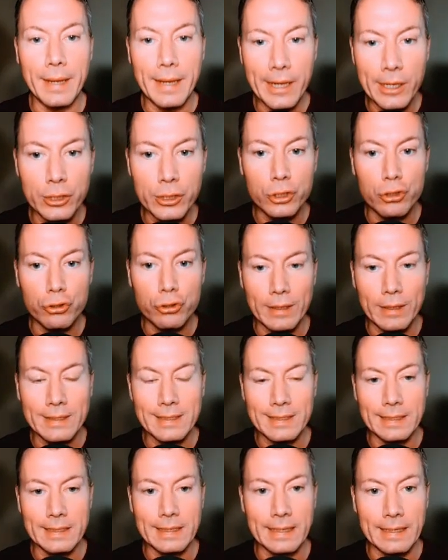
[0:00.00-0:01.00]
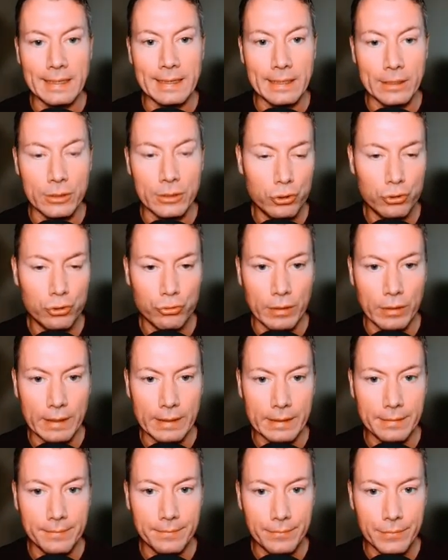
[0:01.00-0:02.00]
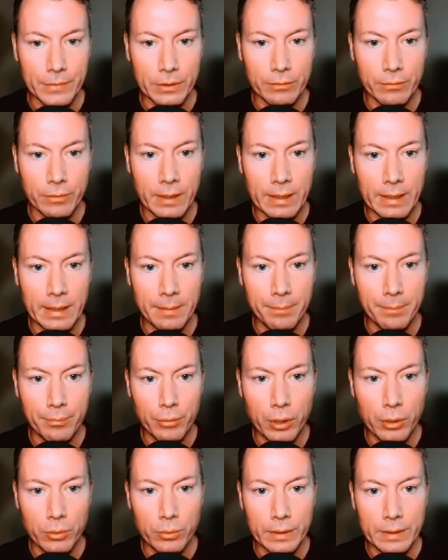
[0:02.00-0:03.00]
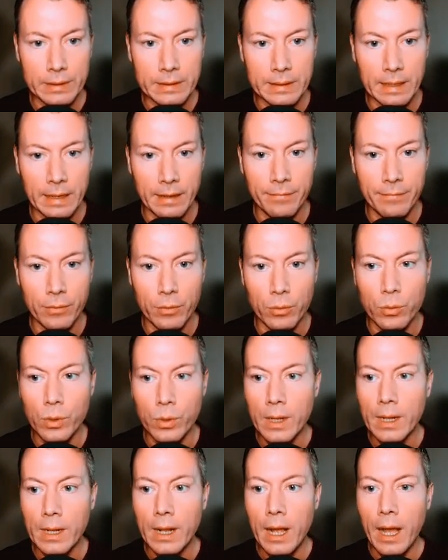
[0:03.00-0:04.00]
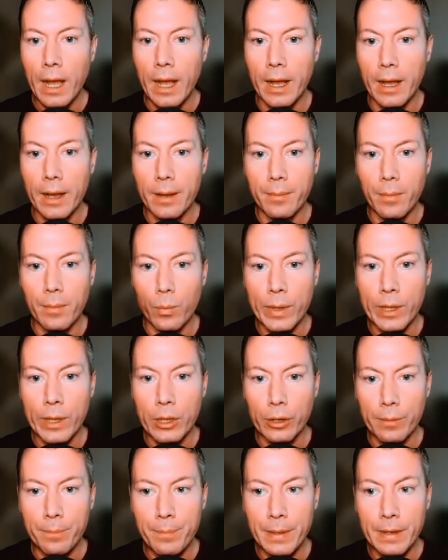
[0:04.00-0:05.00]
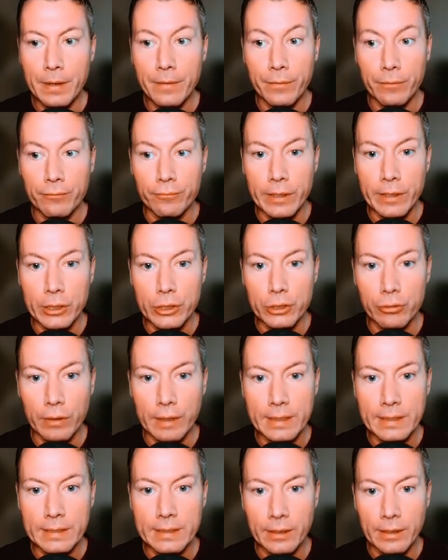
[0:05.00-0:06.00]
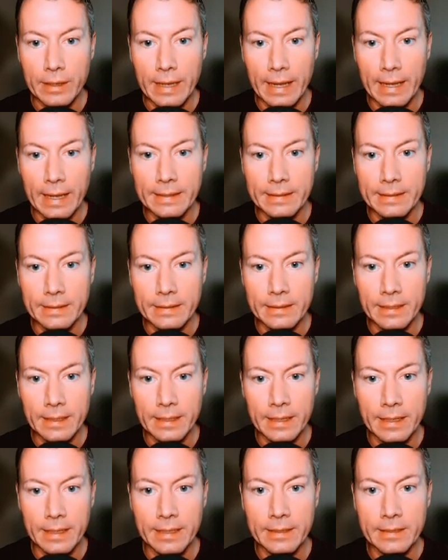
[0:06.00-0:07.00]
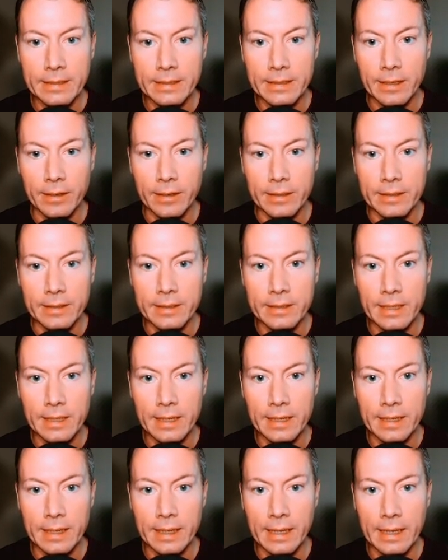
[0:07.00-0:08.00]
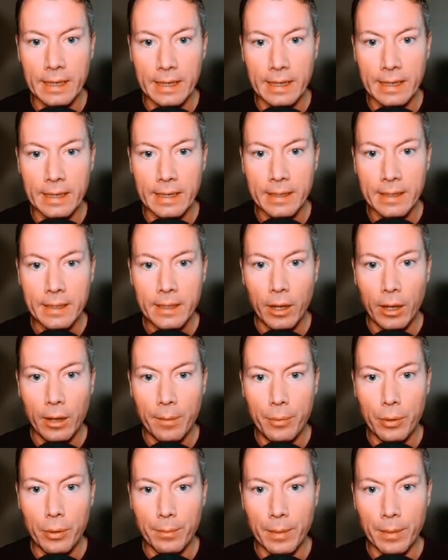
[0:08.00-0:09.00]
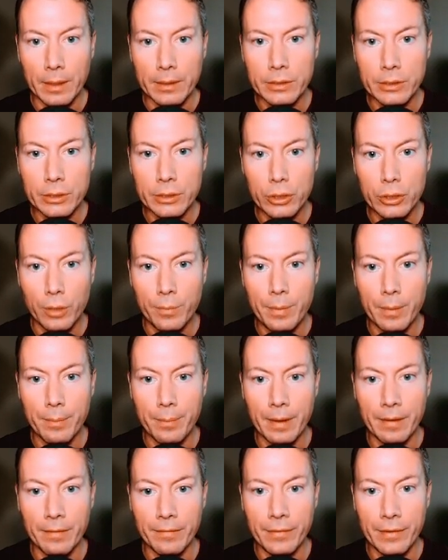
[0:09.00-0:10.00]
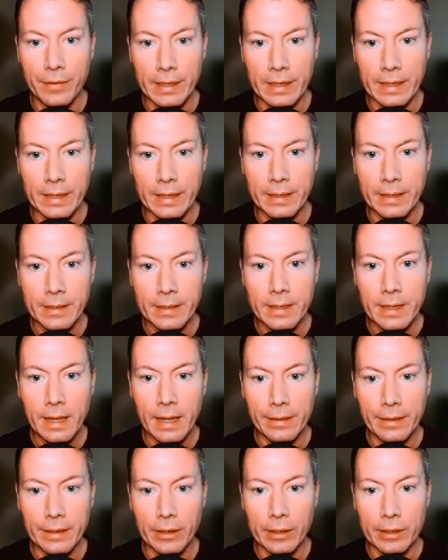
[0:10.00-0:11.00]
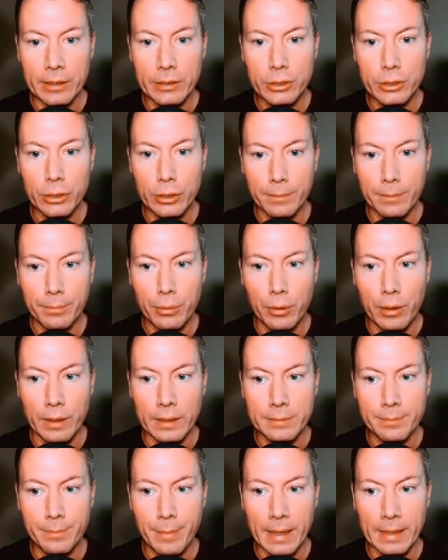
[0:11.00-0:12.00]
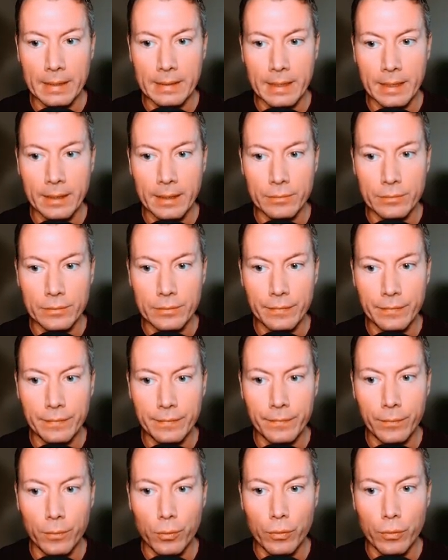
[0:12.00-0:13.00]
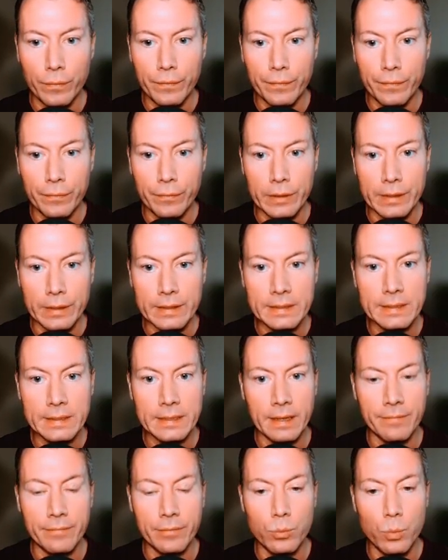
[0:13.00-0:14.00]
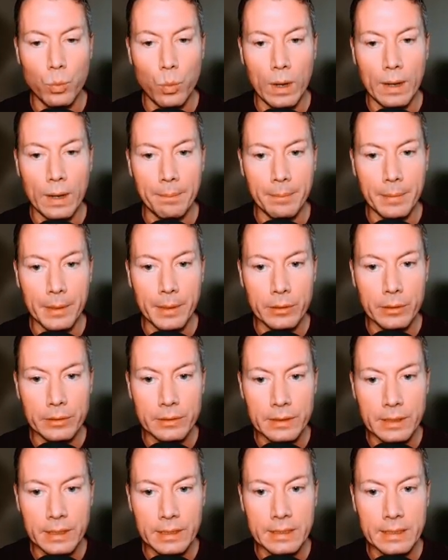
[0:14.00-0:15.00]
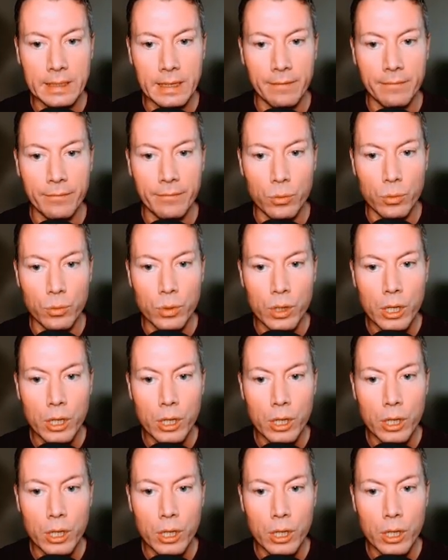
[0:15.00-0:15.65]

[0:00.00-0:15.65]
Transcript: interested in this trade, all right? It broke this level. We got a bit of a retrace. I entered here, started selling here. I put my stop above here, and then I took price back down to 4371 because this level